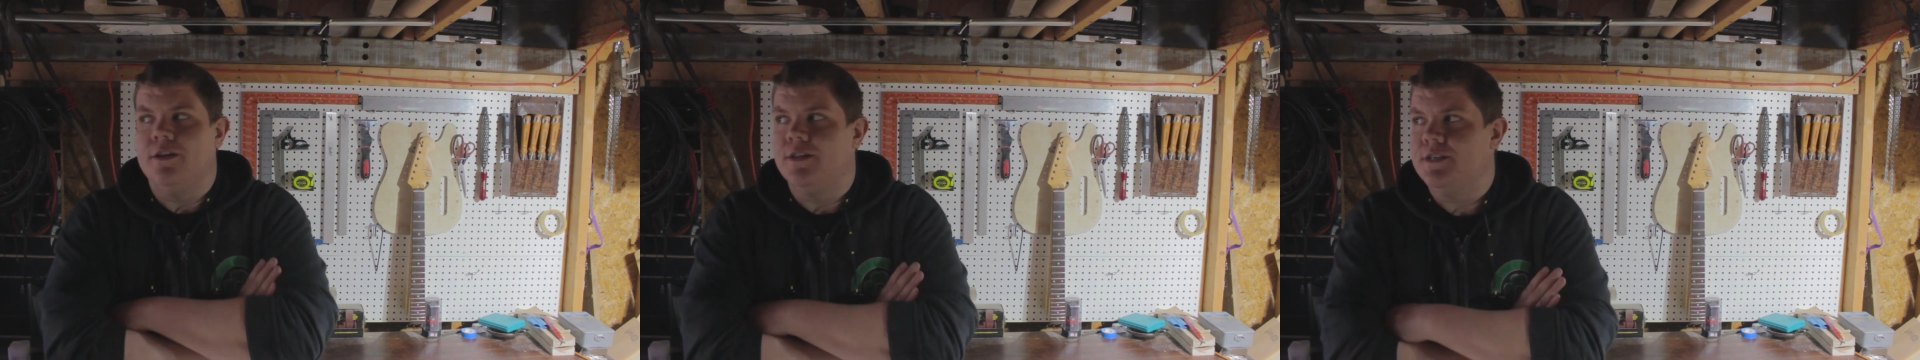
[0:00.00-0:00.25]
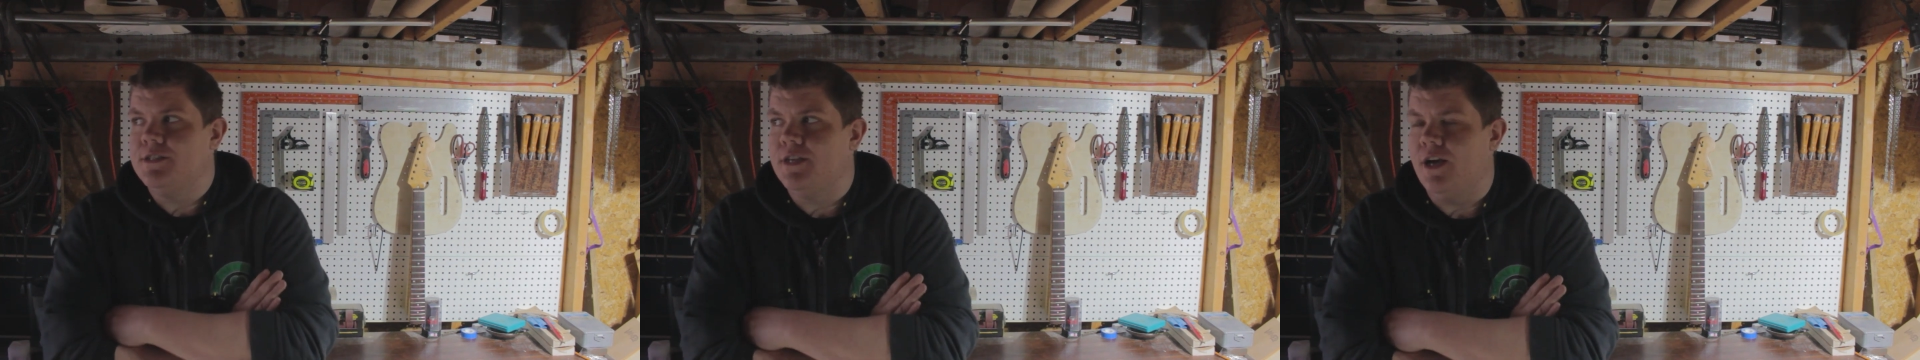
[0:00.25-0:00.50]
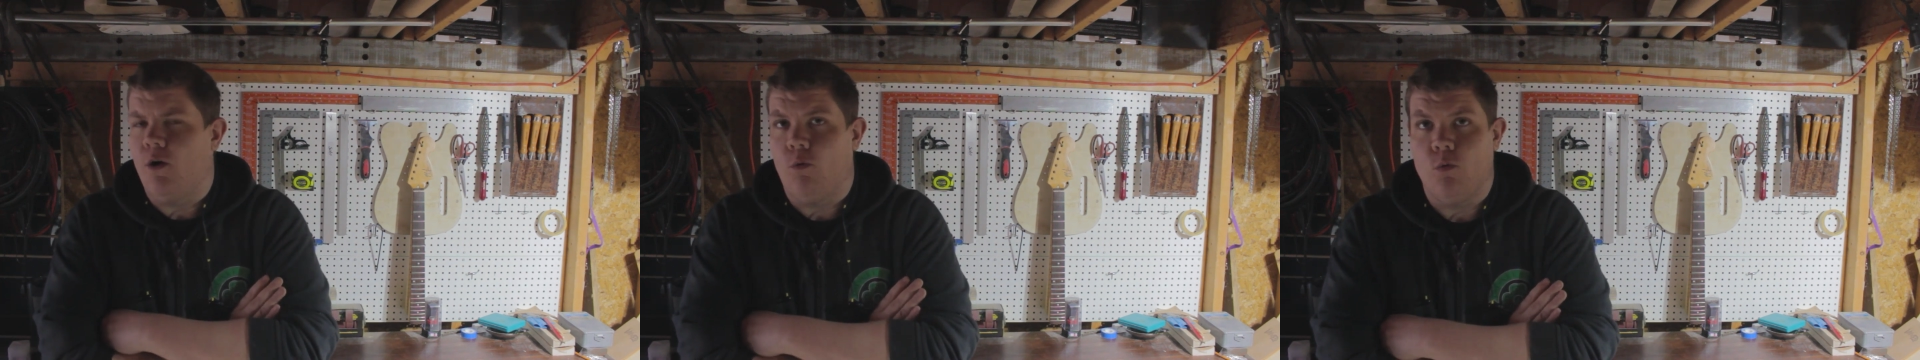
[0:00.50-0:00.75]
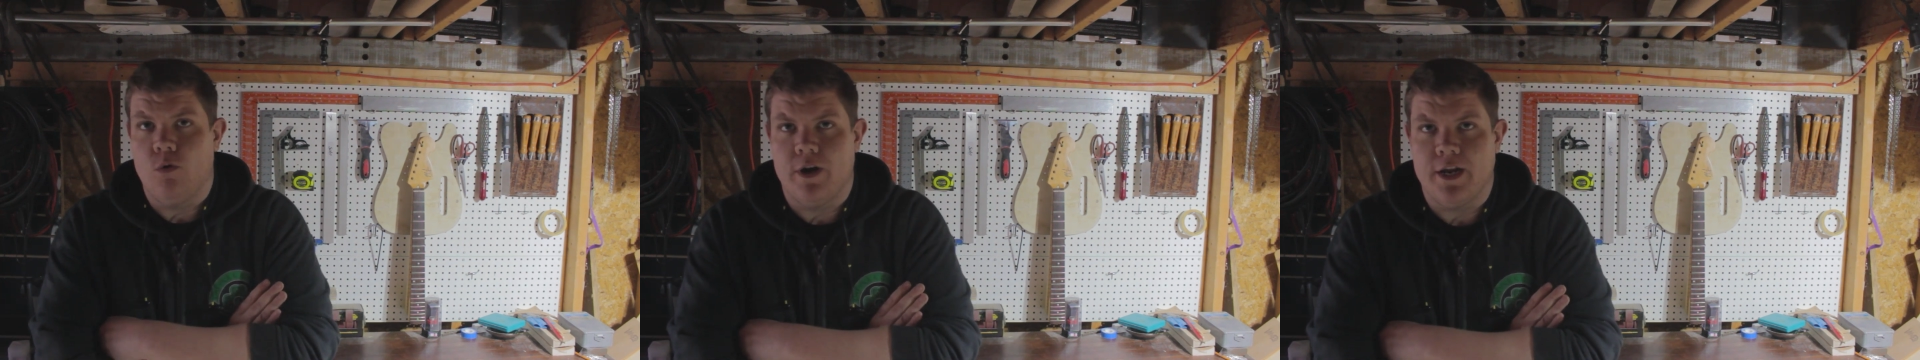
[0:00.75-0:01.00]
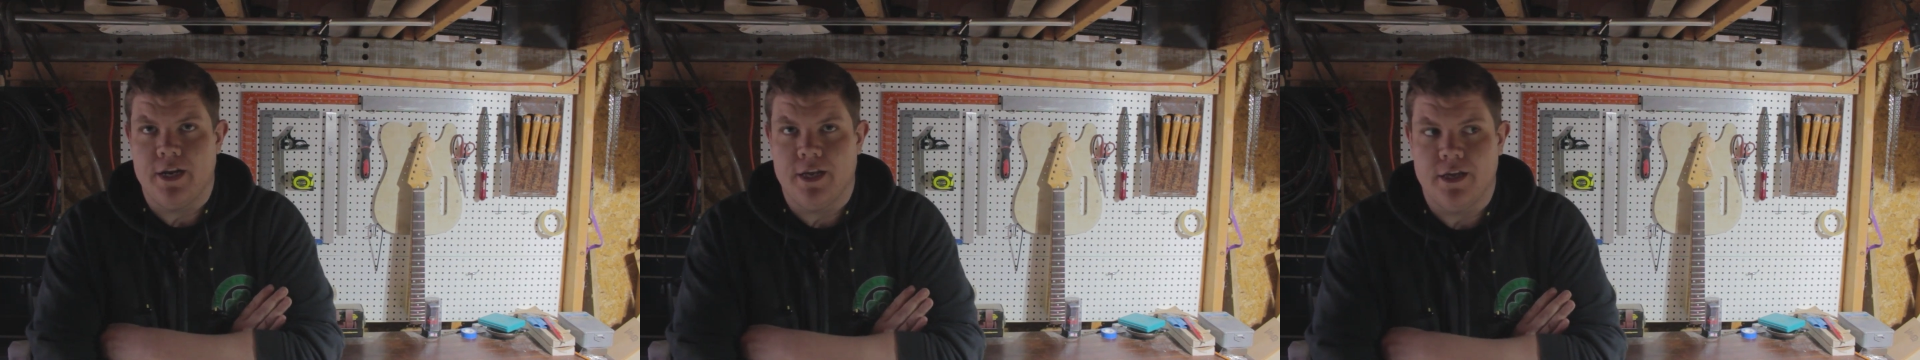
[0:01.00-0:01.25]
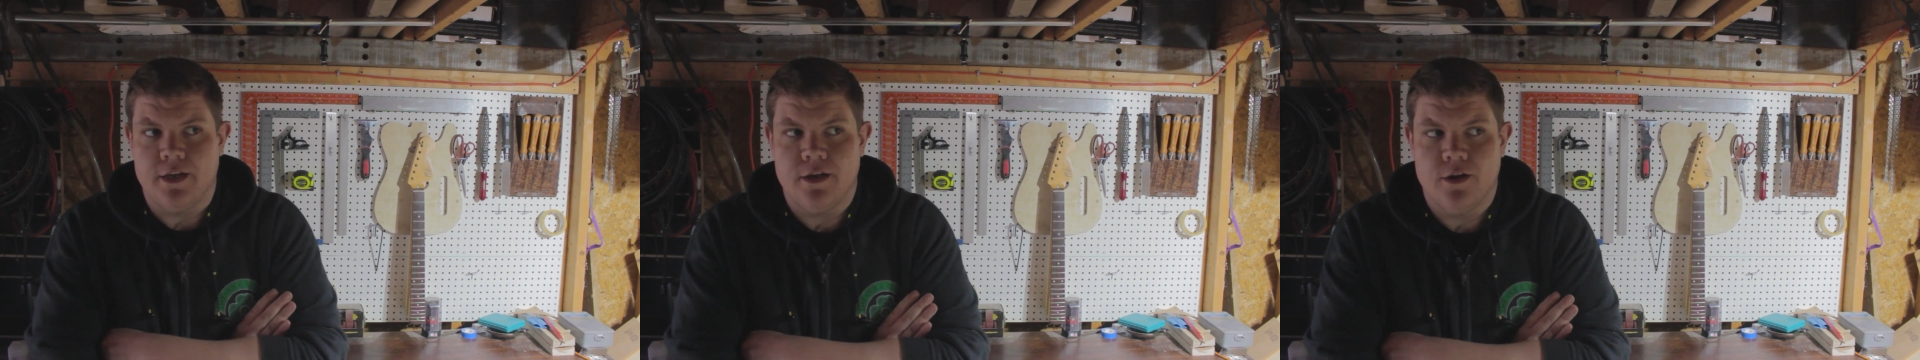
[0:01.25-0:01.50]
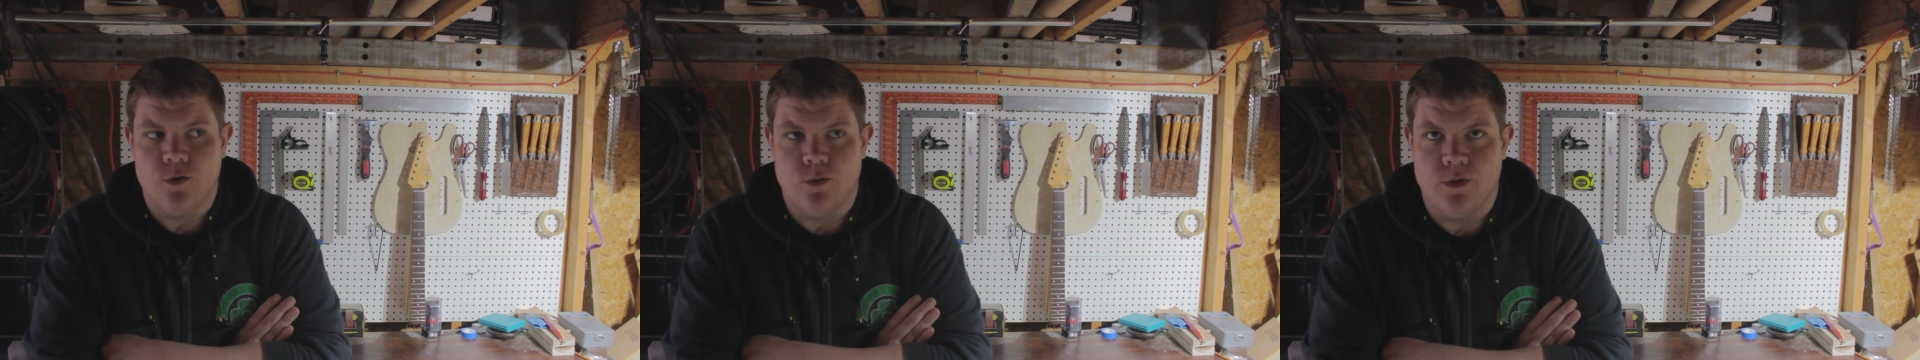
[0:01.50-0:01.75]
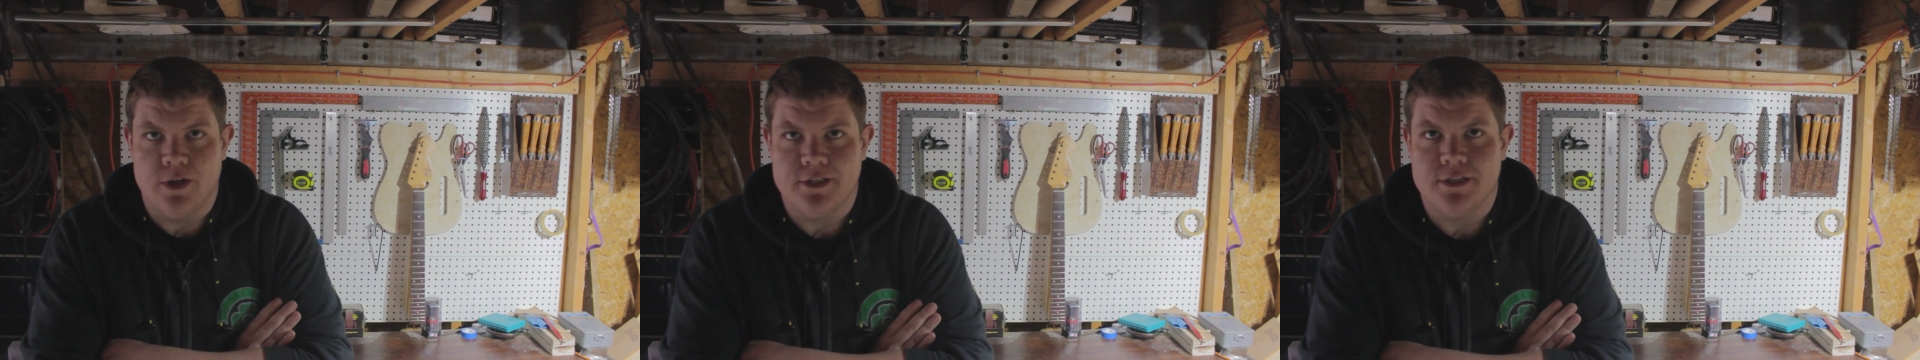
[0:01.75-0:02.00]
this rainy
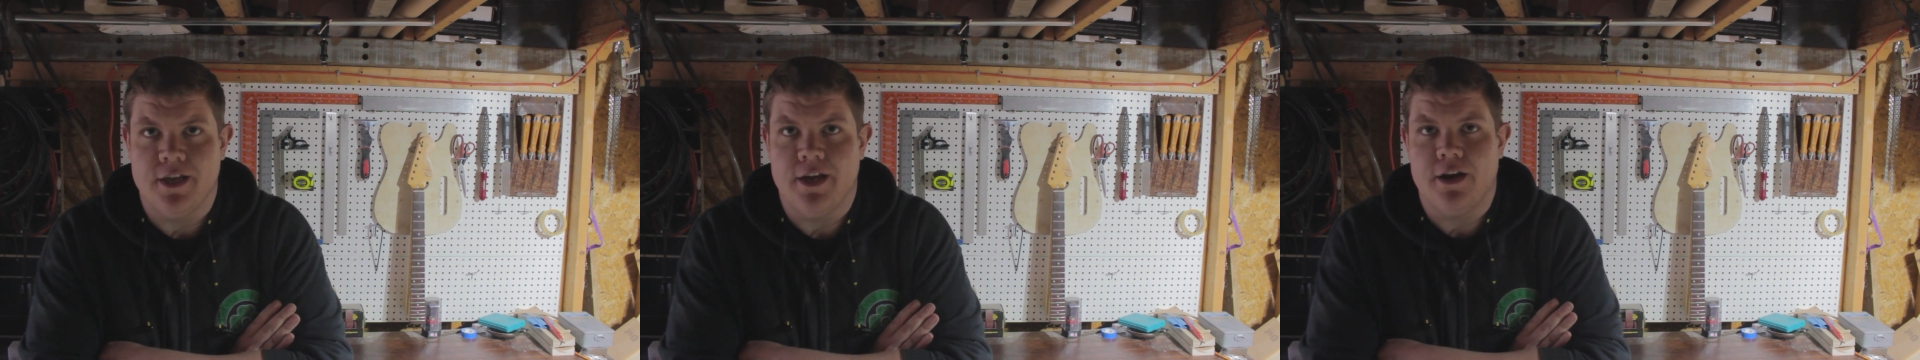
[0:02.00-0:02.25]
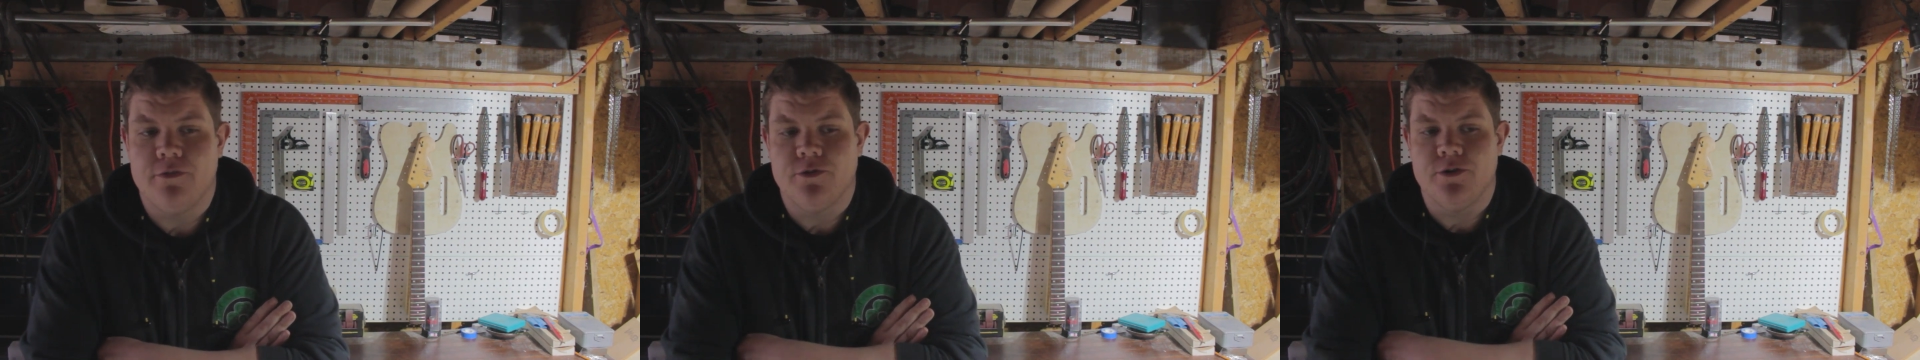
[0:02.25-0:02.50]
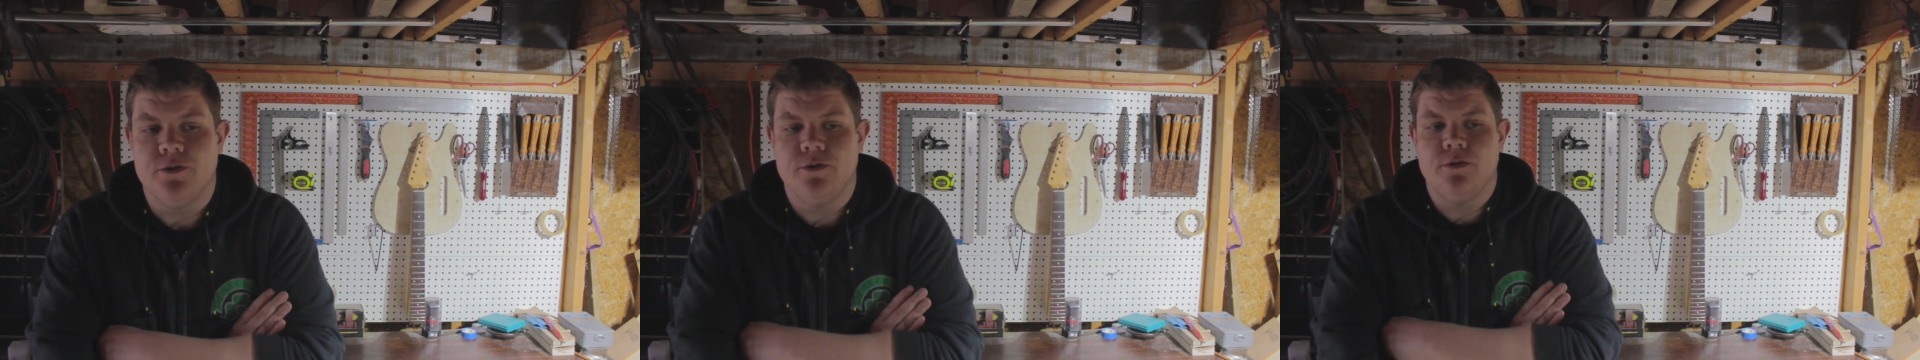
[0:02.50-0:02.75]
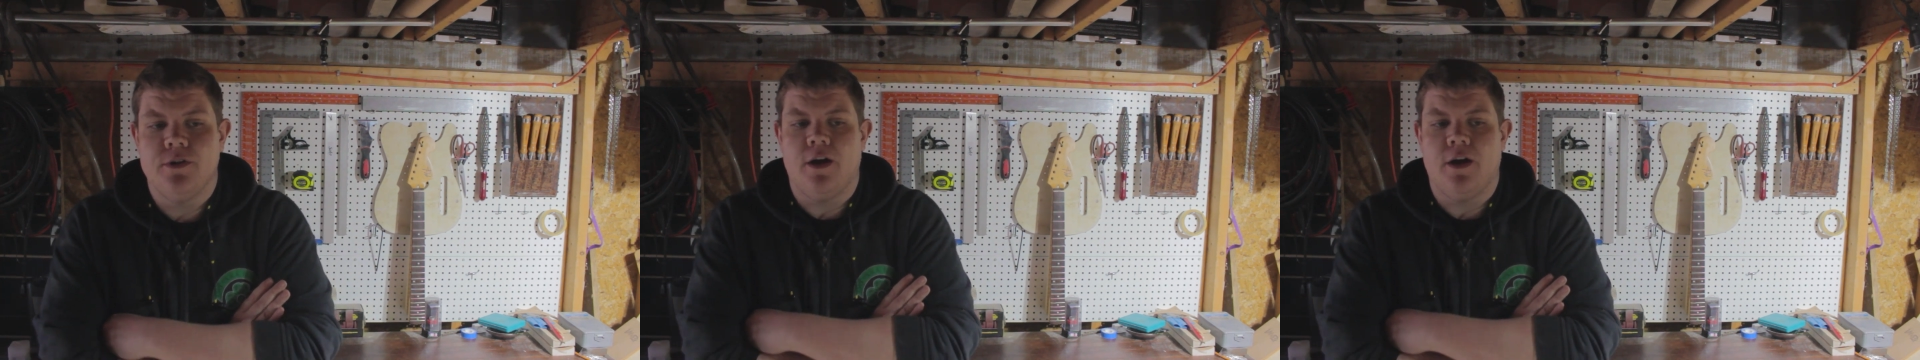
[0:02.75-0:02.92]
Wednesday afternoon.